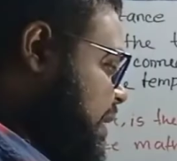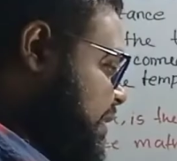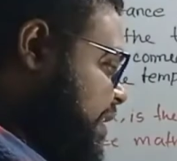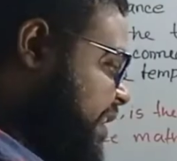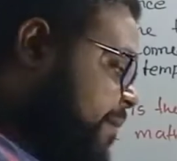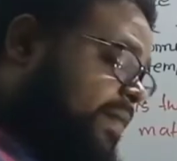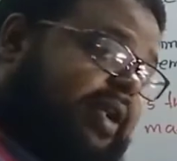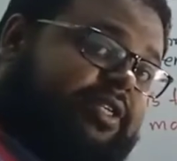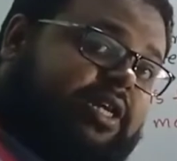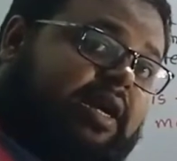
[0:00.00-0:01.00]
The
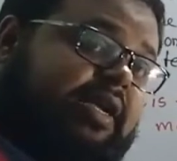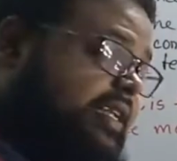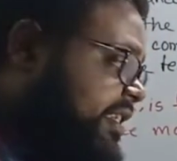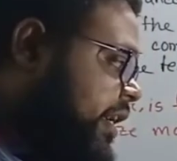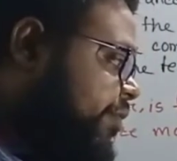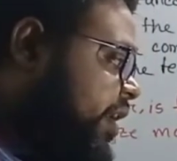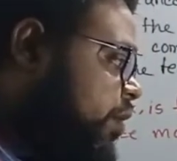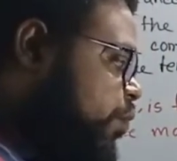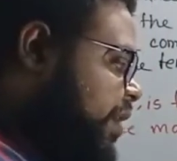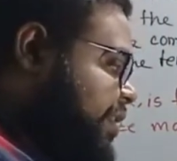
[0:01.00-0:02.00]
temperature
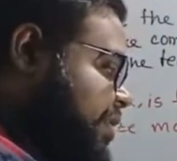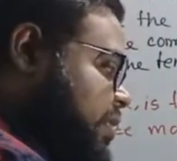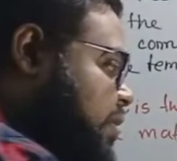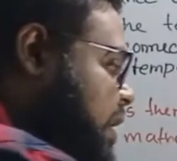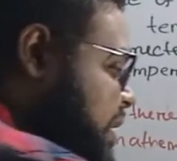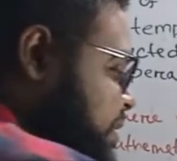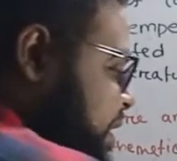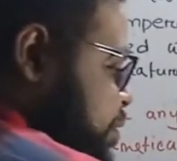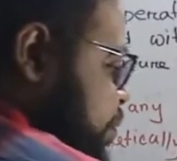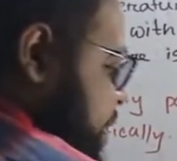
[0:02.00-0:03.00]
during winter
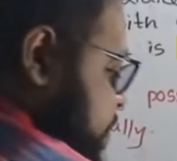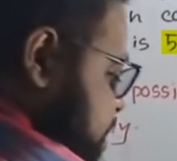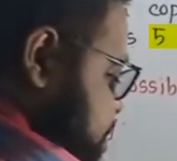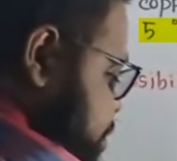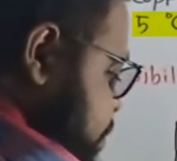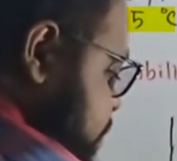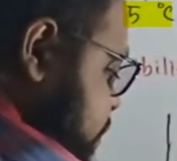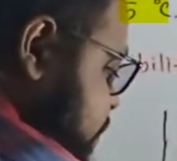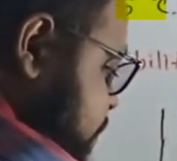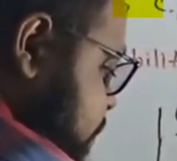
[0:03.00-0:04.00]
T2 equals to
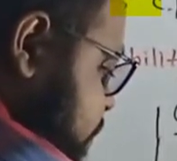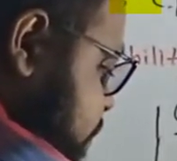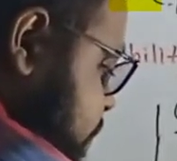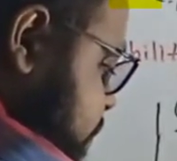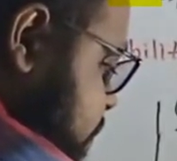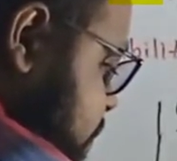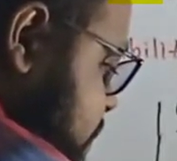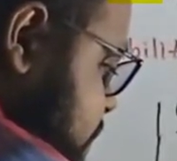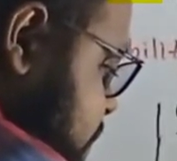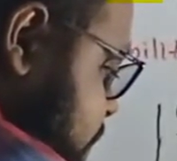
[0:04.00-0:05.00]

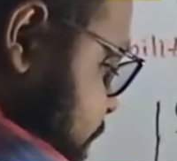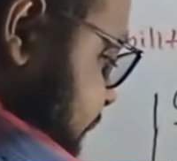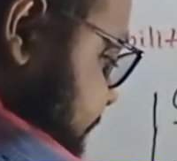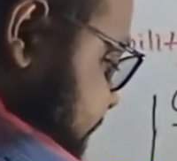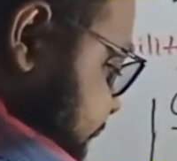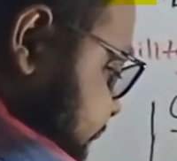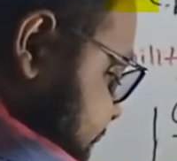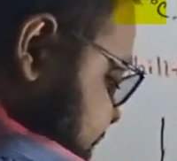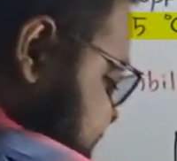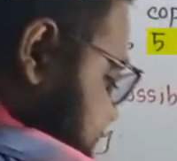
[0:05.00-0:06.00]
5
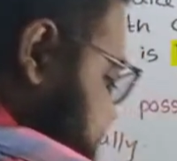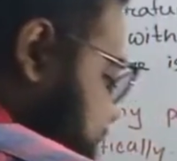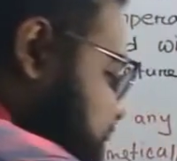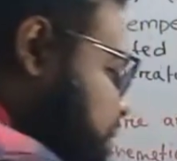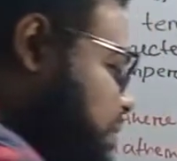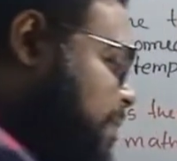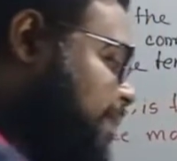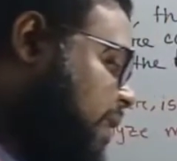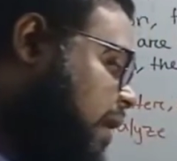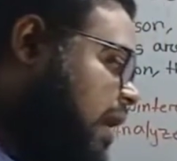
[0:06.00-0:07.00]
degrees Celsius.
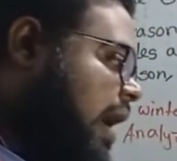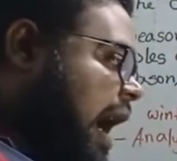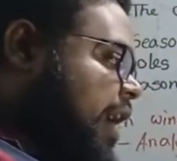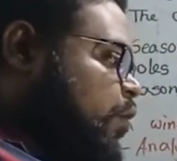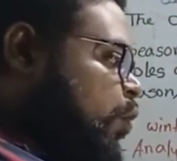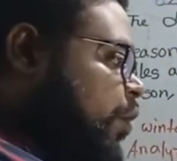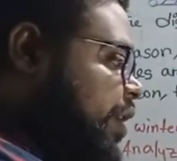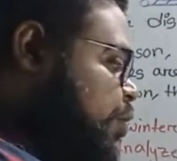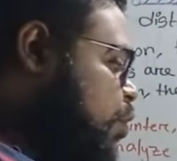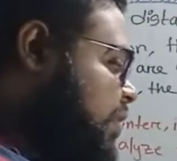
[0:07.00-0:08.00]
And we
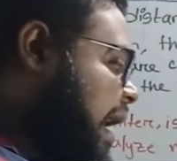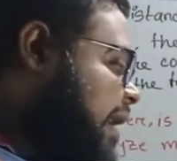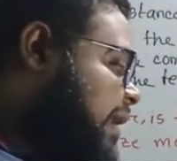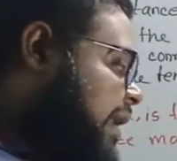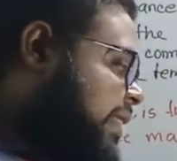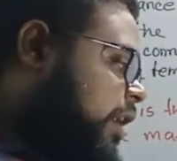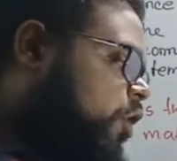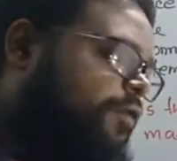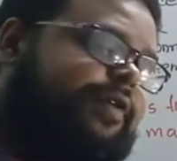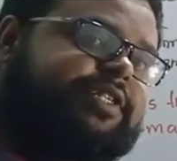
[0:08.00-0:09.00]
know that the
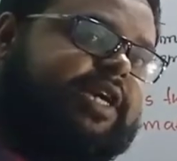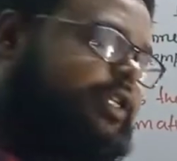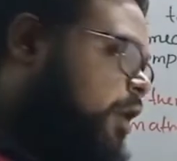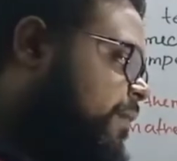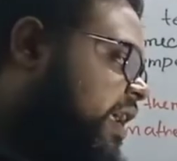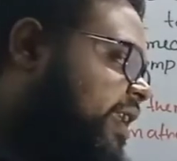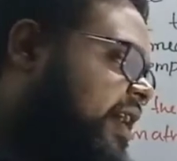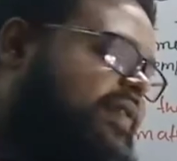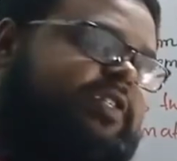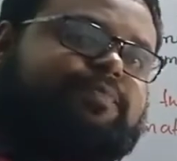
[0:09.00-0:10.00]
coefficient of
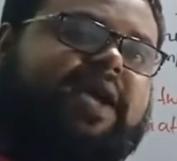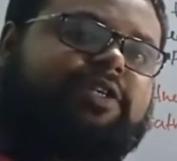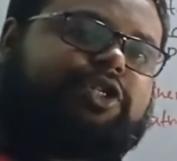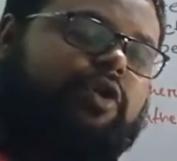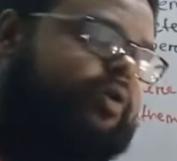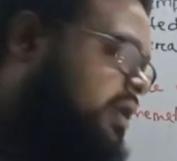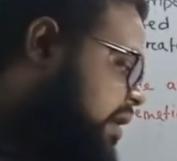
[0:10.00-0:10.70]
linear expansion